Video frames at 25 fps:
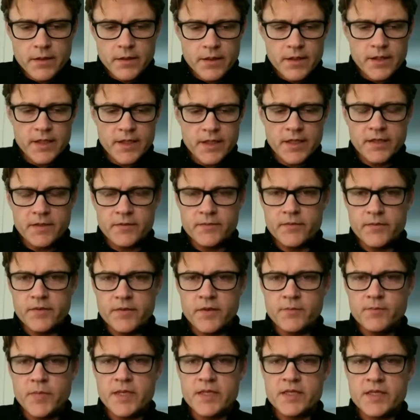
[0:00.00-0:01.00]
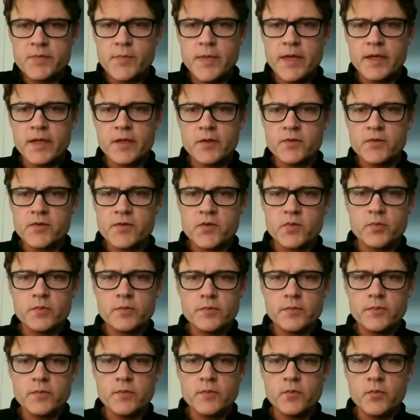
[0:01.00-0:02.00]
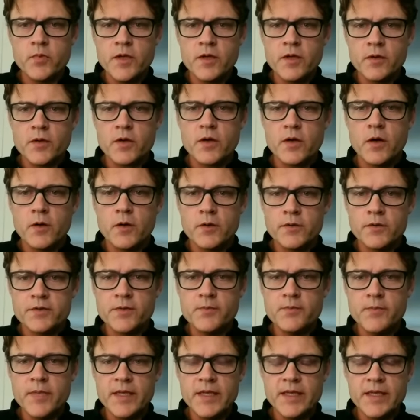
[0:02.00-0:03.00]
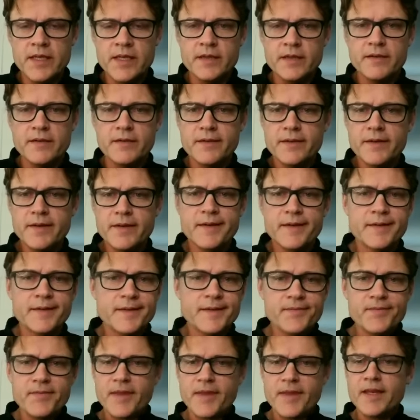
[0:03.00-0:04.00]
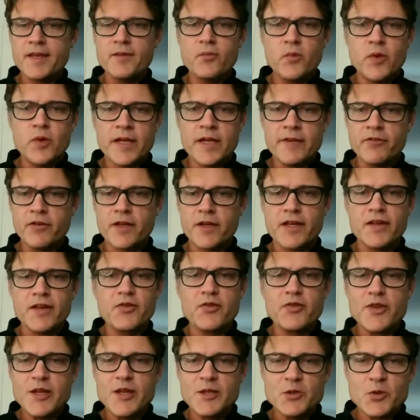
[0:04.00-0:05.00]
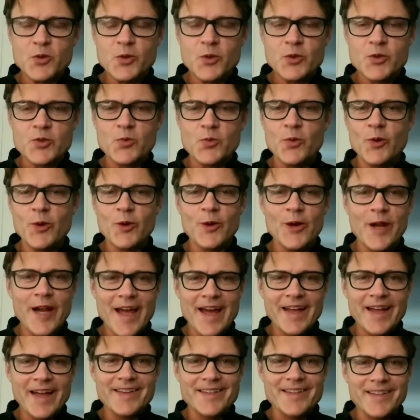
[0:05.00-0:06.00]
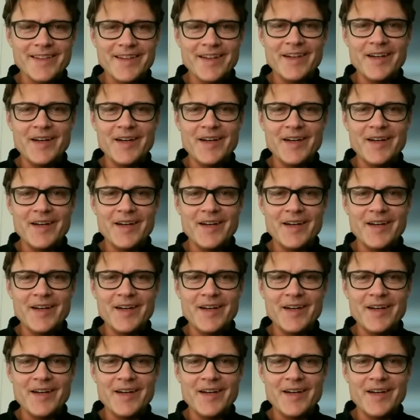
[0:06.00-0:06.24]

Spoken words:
the peacemakers we are called to be in whatever cathedrals we're at,